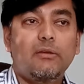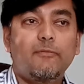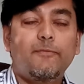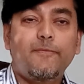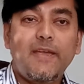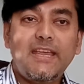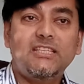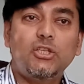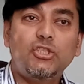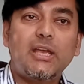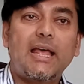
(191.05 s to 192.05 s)
face
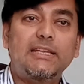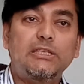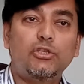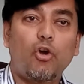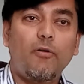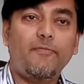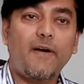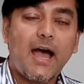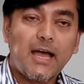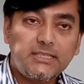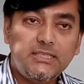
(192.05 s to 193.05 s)
the challenge of
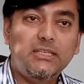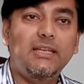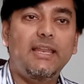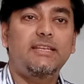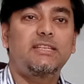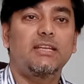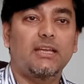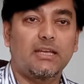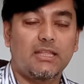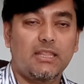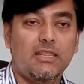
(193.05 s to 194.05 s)

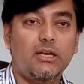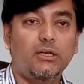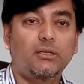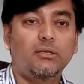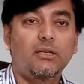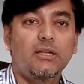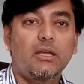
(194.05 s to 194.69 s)
articulating their